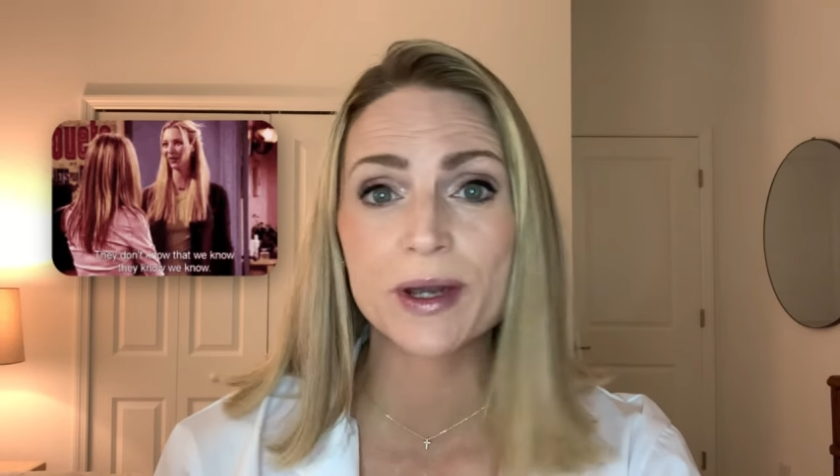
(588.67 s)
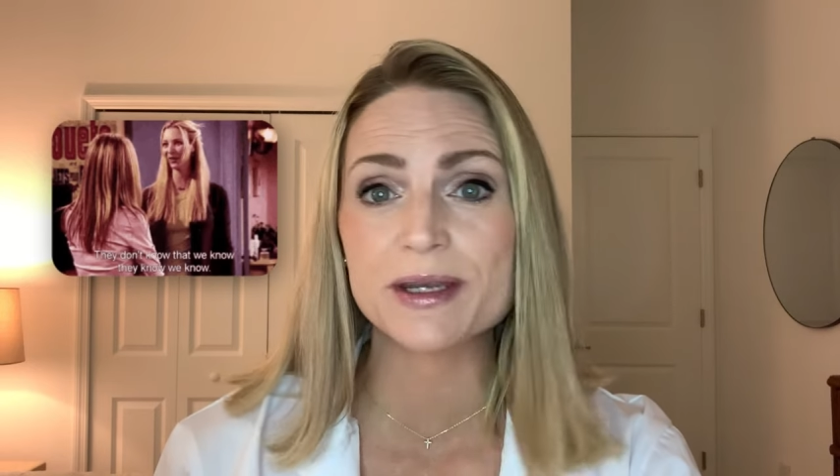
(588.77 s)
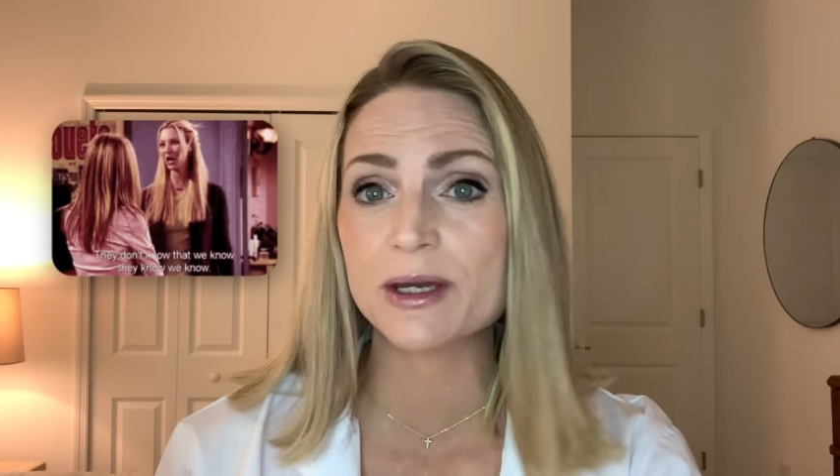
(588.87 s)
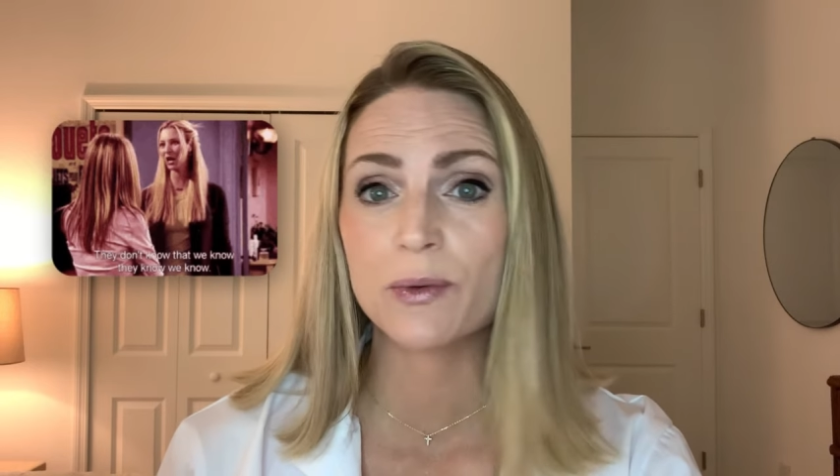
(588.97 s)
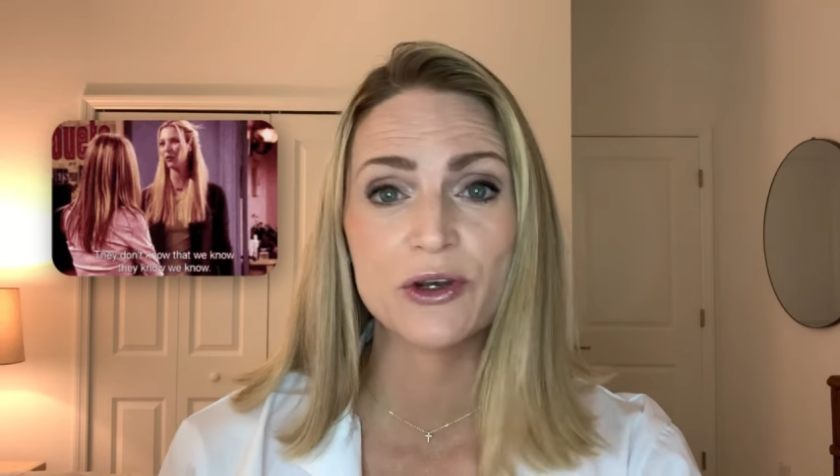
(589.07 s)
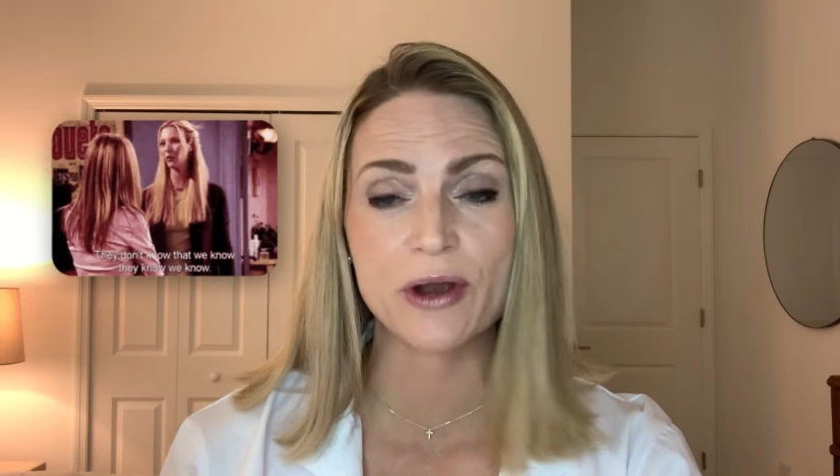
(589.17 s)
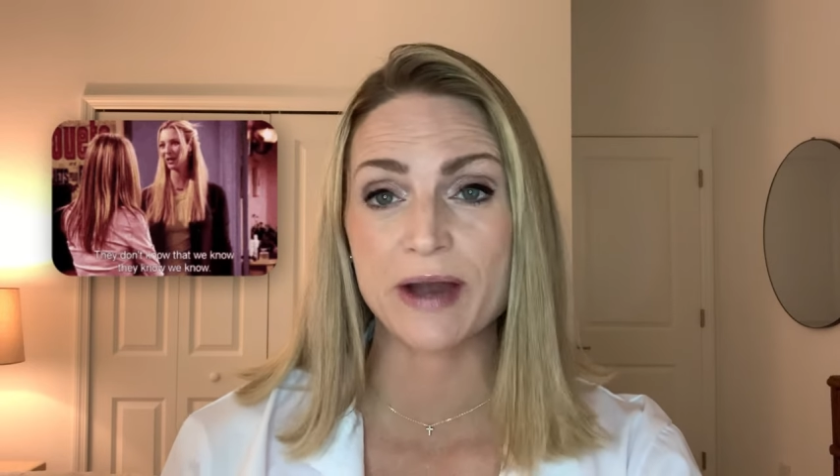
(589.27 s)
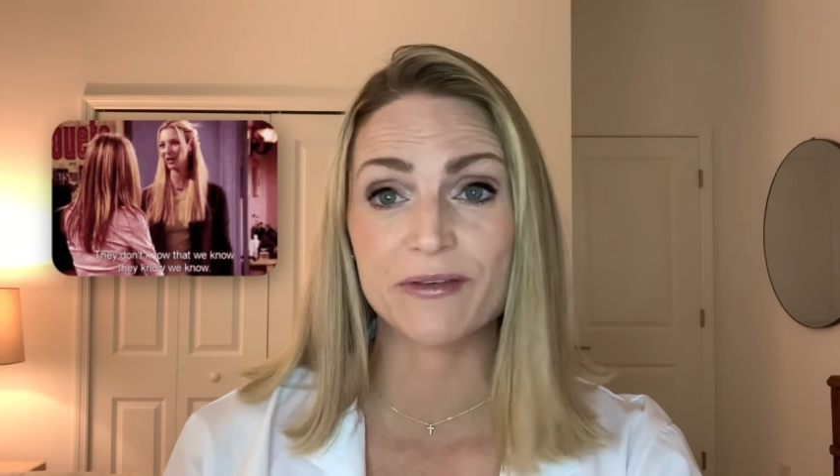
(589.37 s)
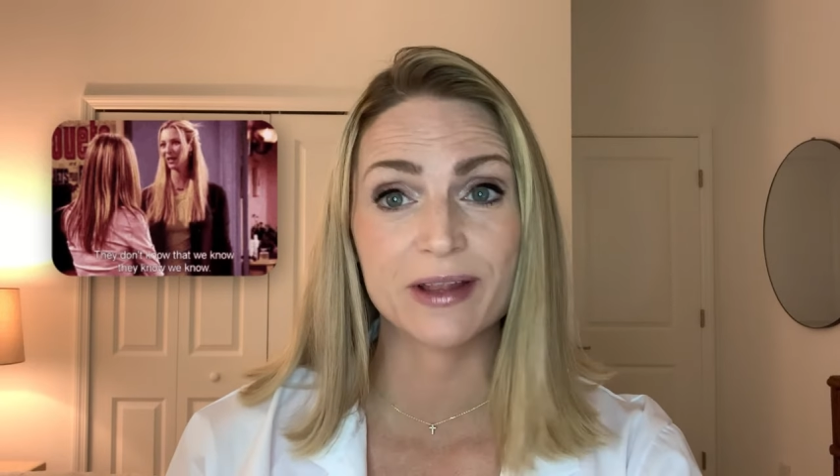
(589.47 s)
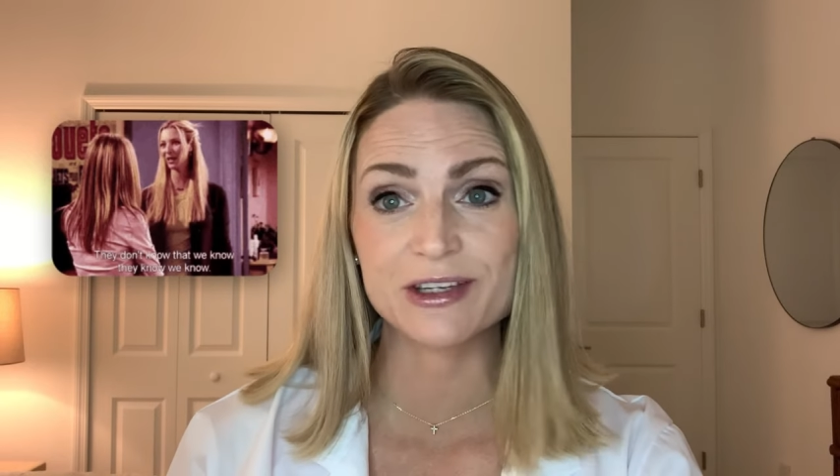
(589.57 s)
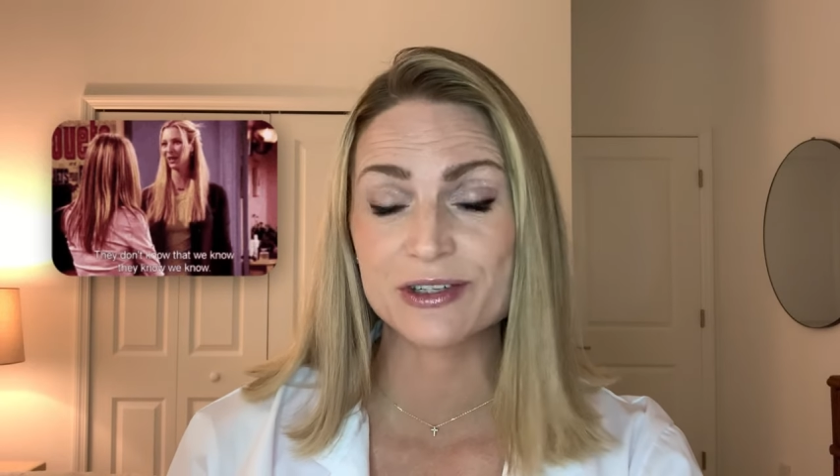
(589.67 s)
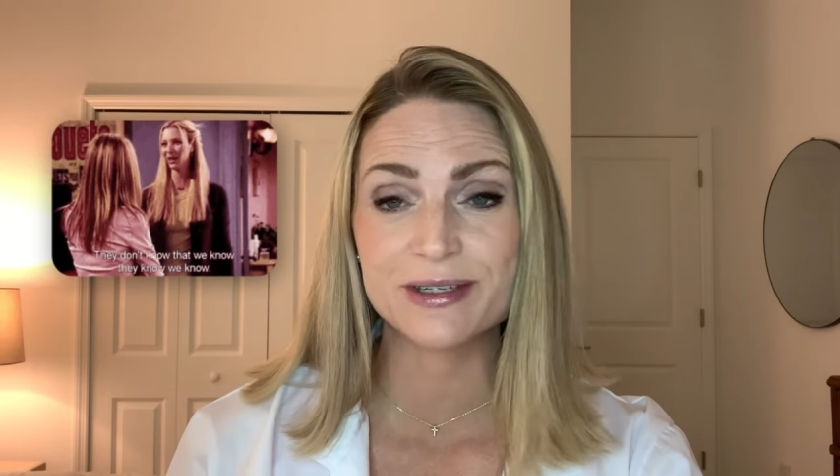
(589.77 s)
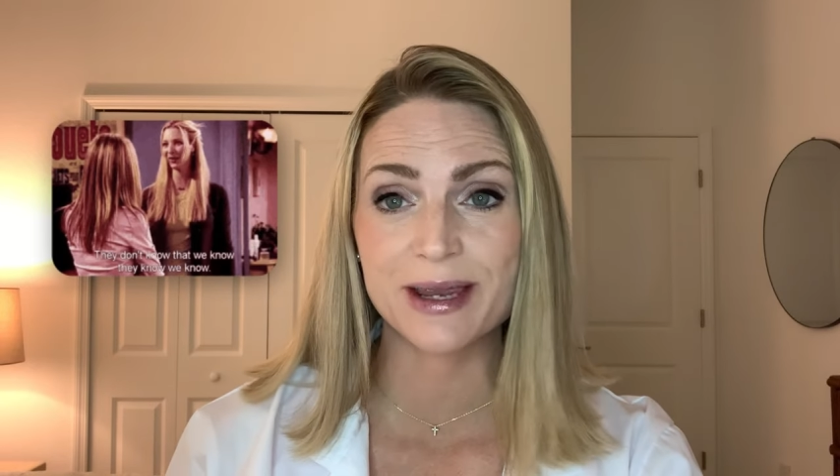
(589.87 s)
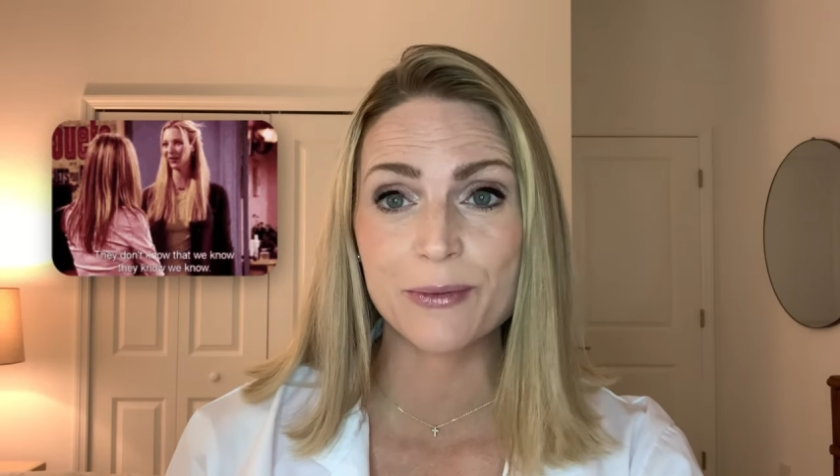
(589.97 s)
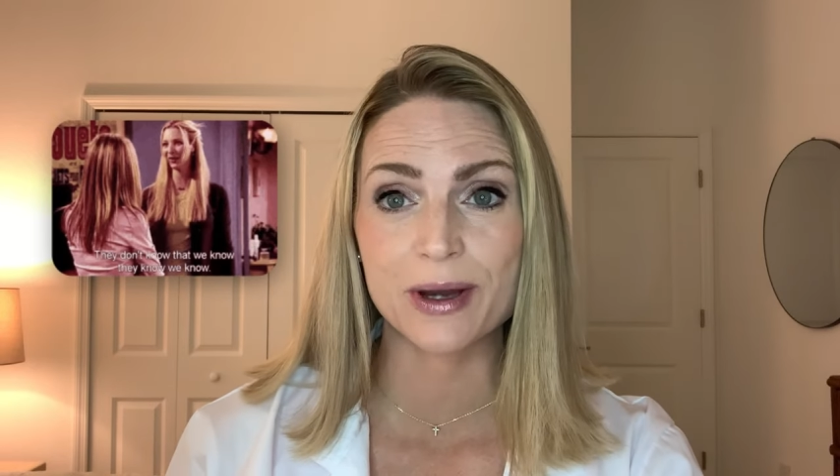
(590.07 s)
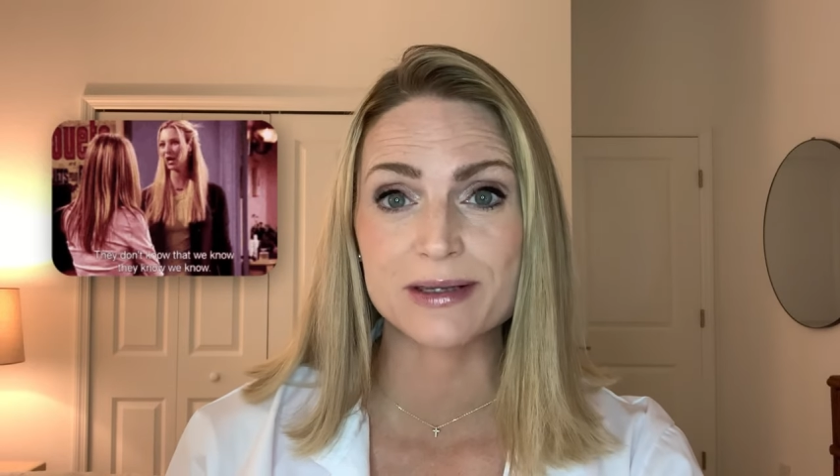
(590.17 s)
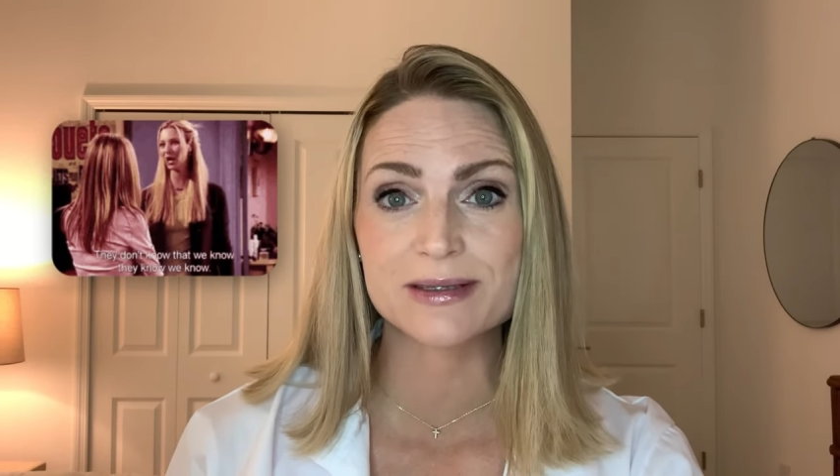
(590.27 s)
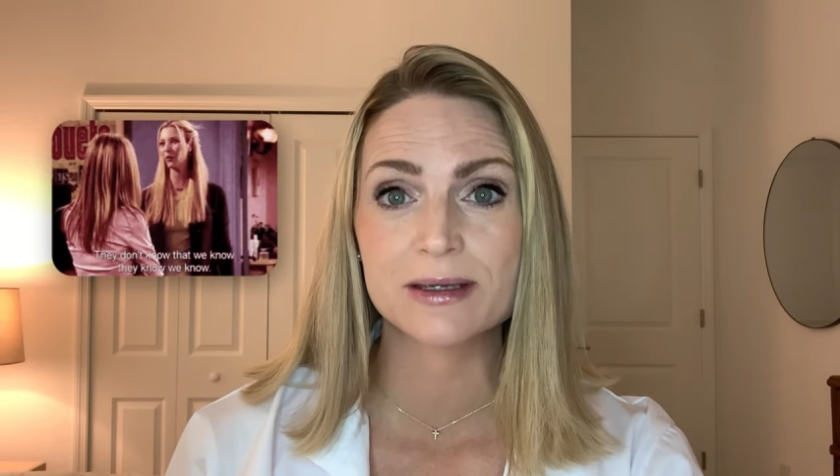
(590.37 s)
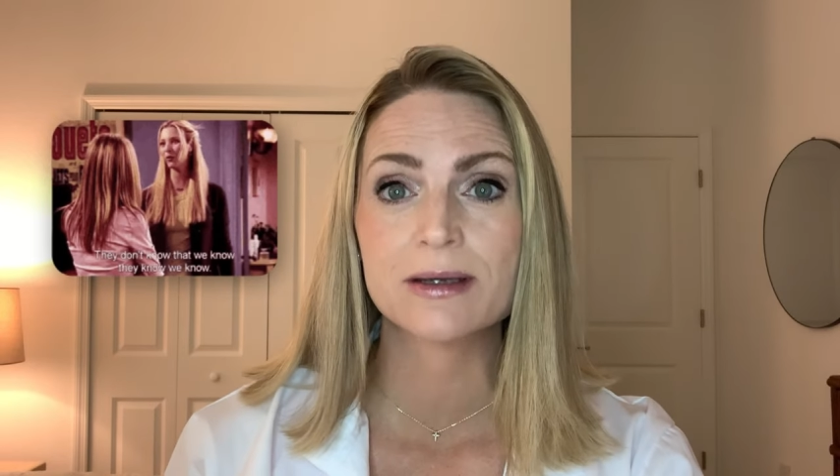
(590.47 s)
idea when your ovulation day was?